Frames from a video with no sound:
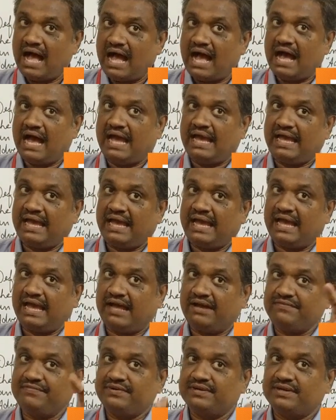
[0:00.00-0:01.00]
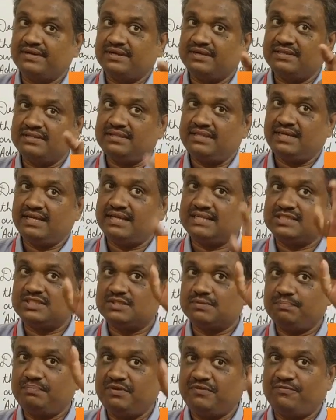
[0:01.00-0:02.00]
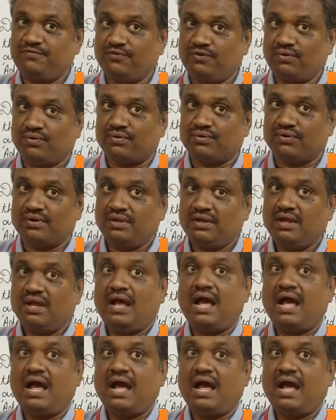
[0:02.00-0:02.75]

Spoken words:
I have heard this before.